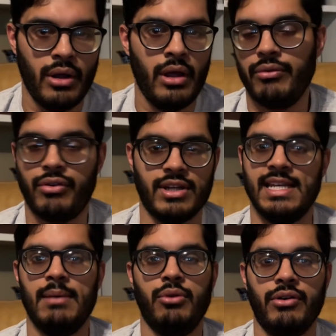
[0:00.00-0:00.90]
For
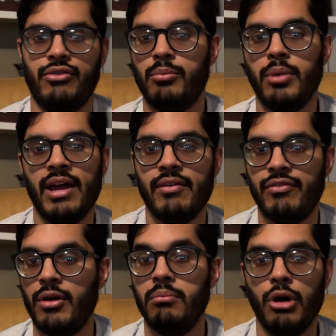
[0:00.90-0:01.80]
example, if you're applying for
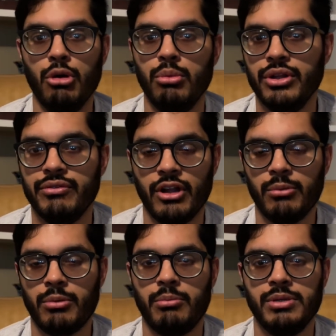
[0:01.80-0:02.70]
a mobile
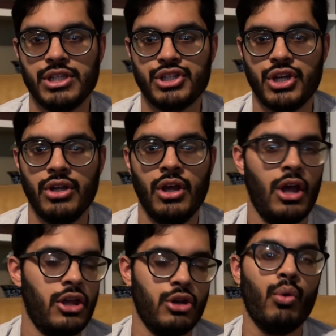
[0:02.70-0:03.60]
developer position,
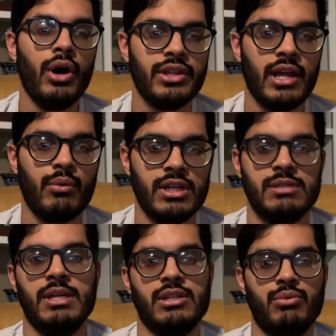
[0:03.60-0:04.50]
you'll want that
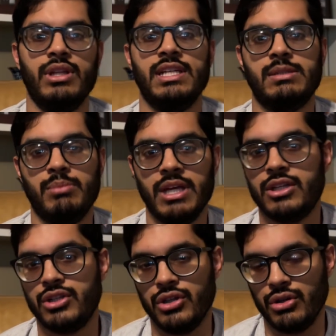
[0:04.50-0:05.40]
resume to really speak
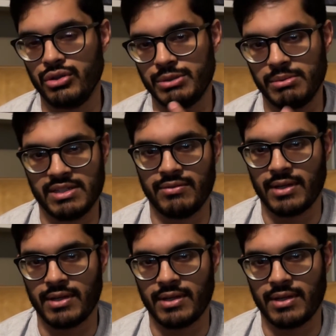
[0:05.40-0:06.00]
to those specific